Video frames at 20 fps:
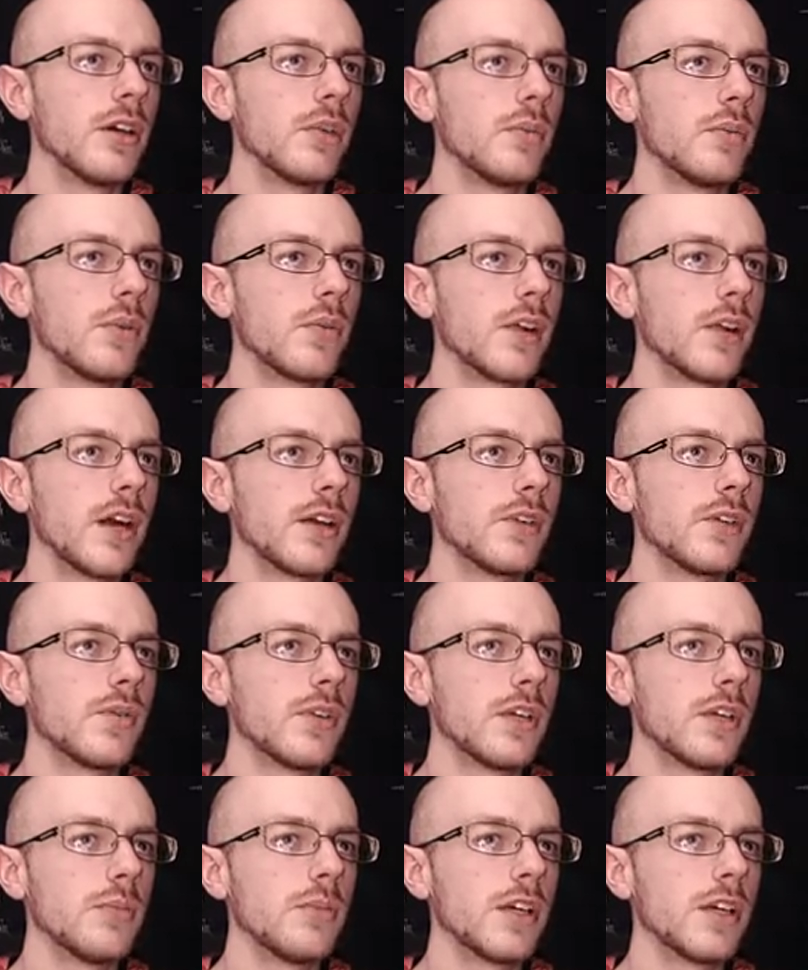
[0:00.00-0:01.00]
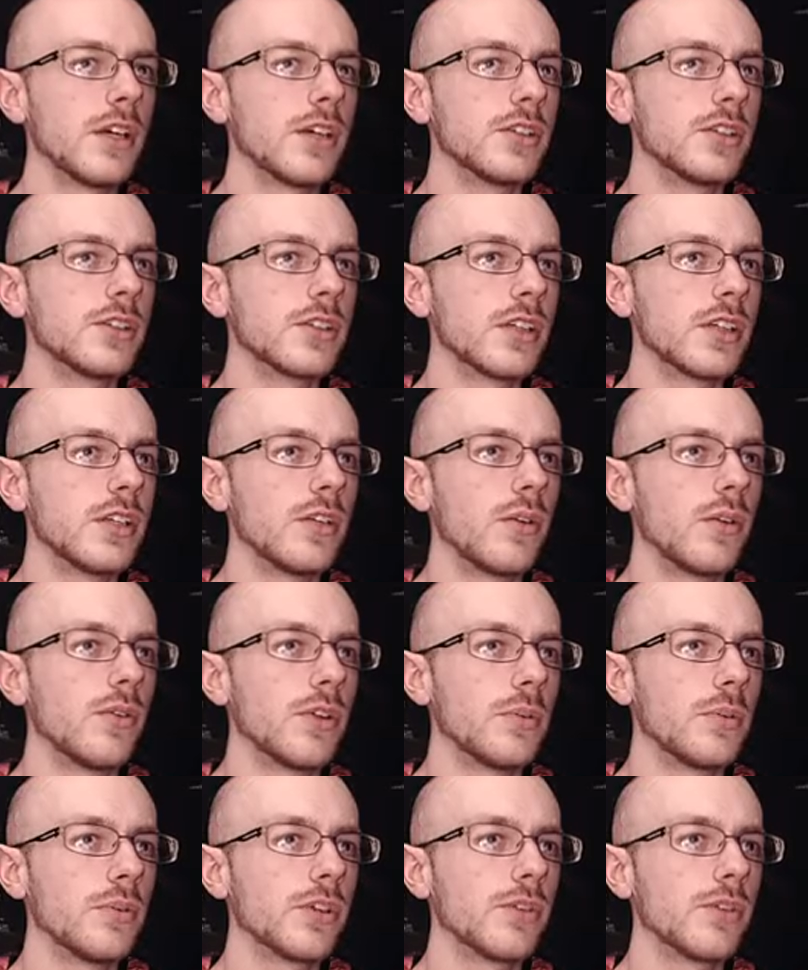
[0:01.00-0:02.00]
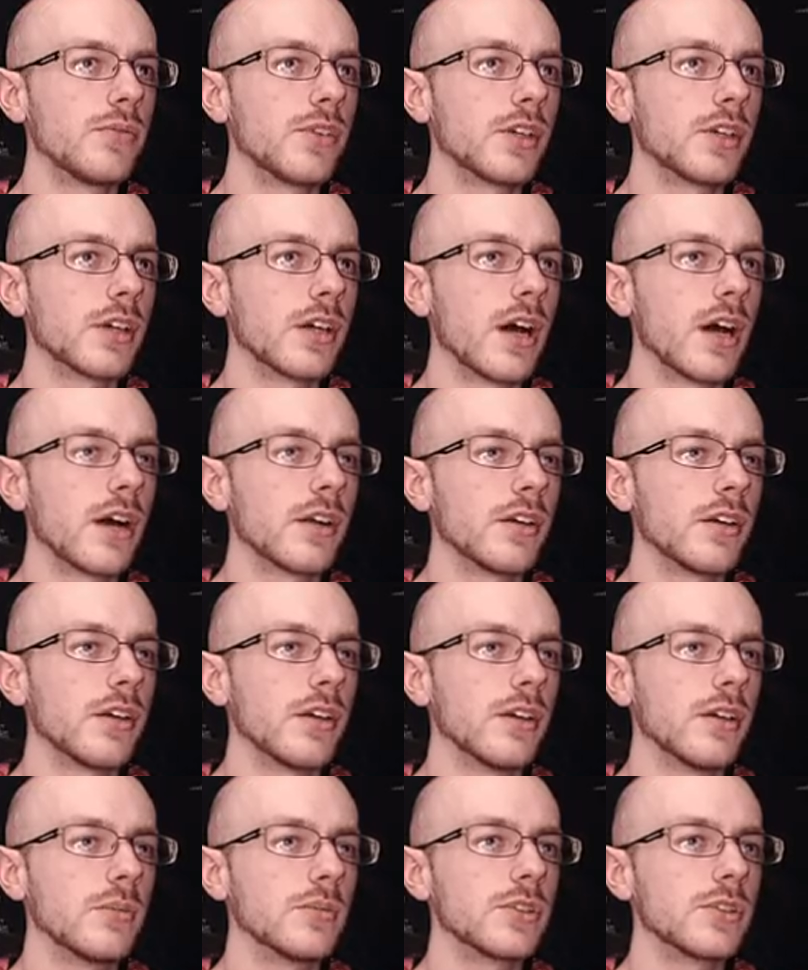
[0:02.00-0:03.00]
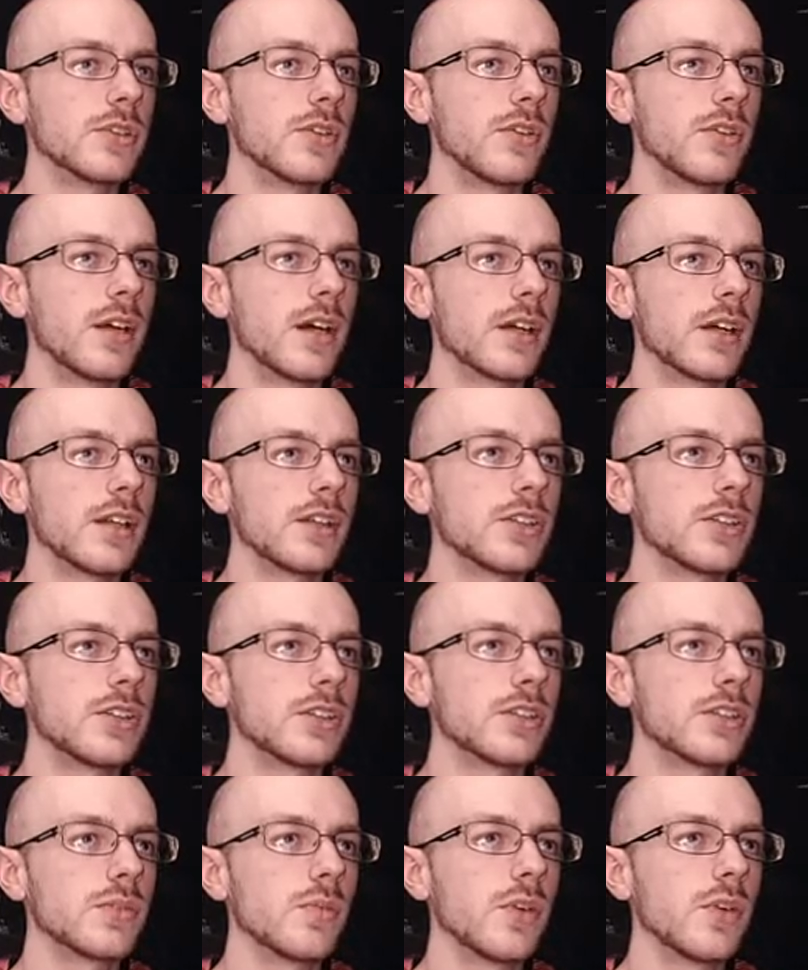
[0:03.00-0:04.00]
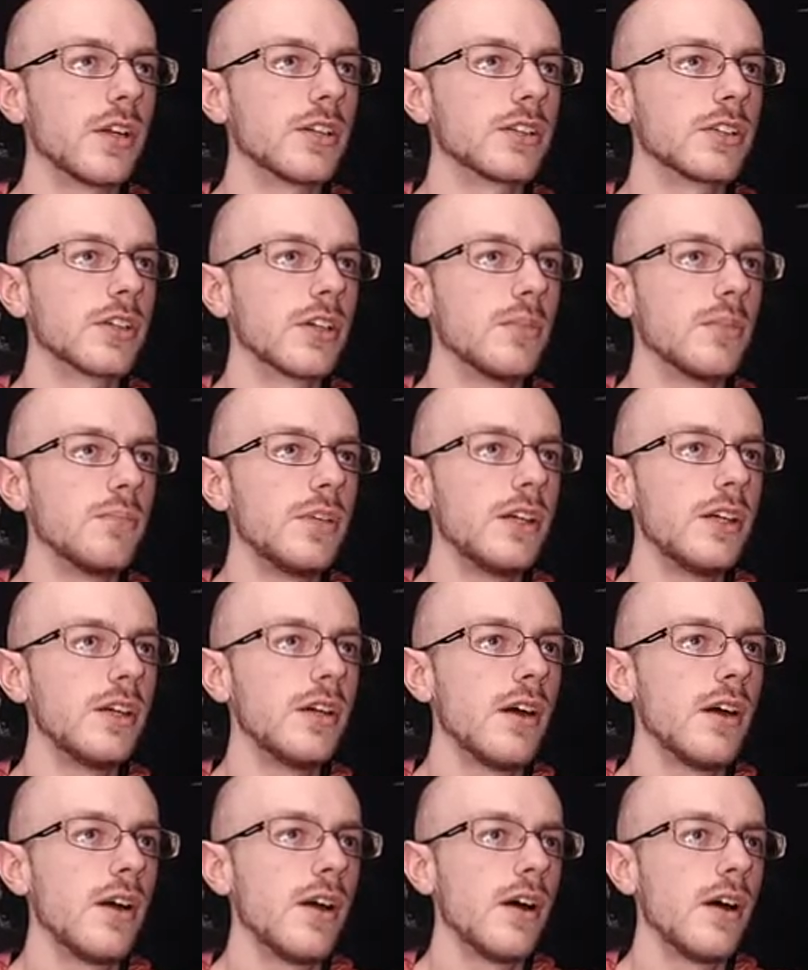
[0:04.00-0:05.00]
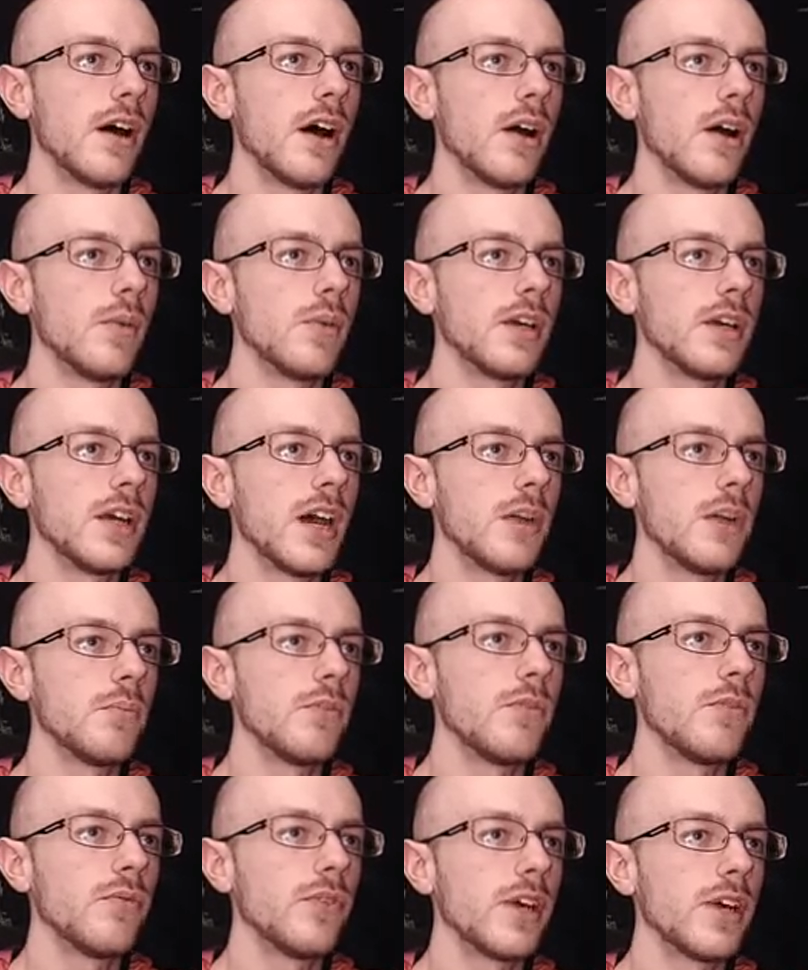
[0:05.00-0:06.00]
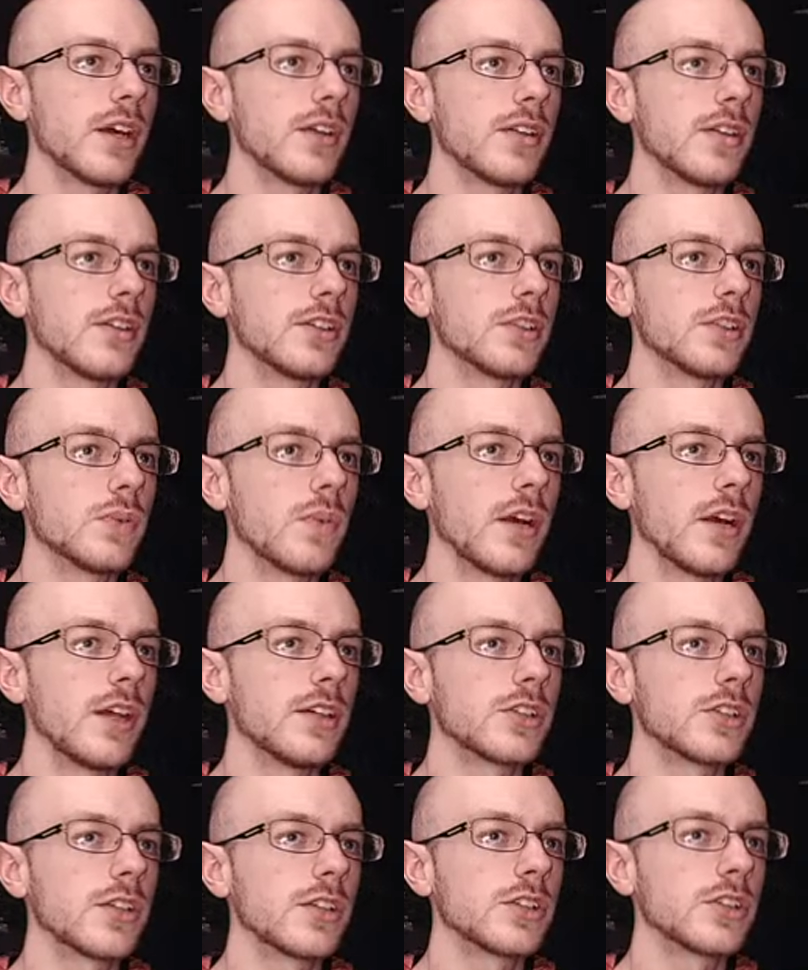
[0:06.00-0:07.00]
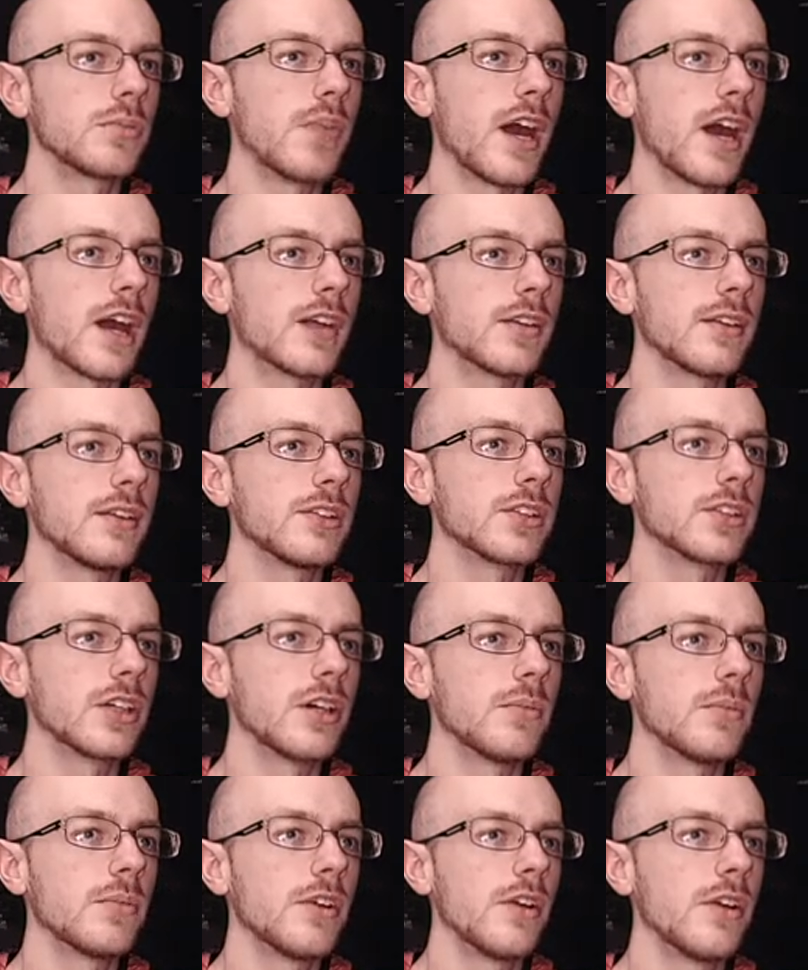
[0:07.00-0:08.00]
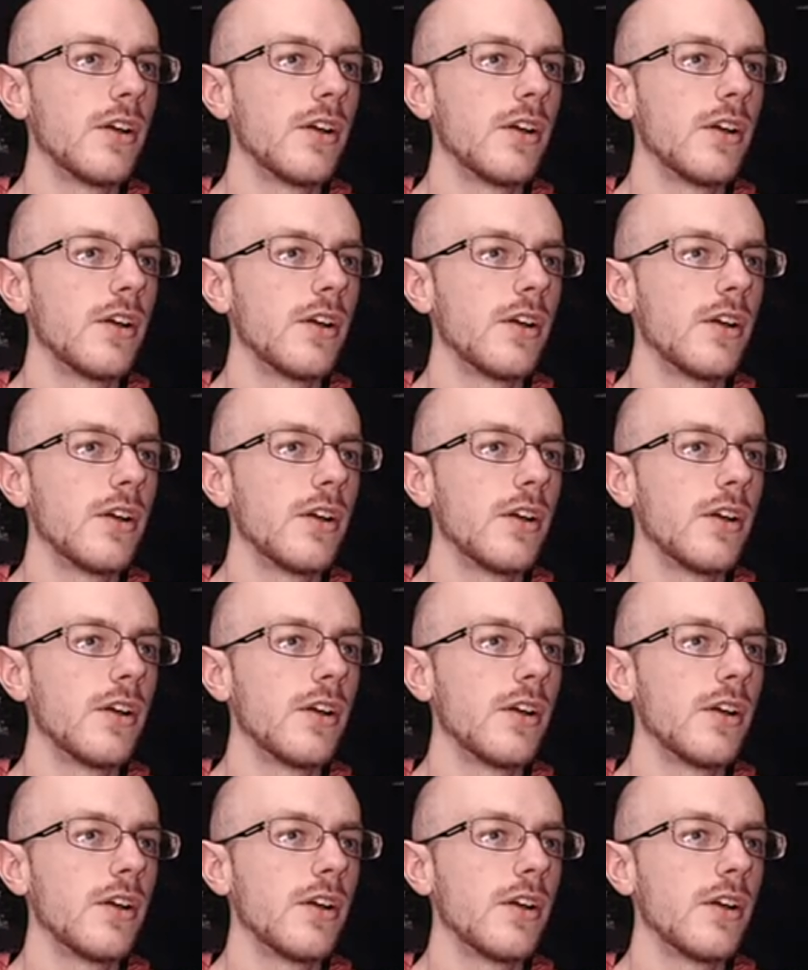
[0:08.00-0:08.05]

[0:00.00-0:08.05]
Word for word: But we're not doing it because it only put the fear of God into him. So, like, that's just what it's going to be. Uh, we can move, like, this way and start smacking this up.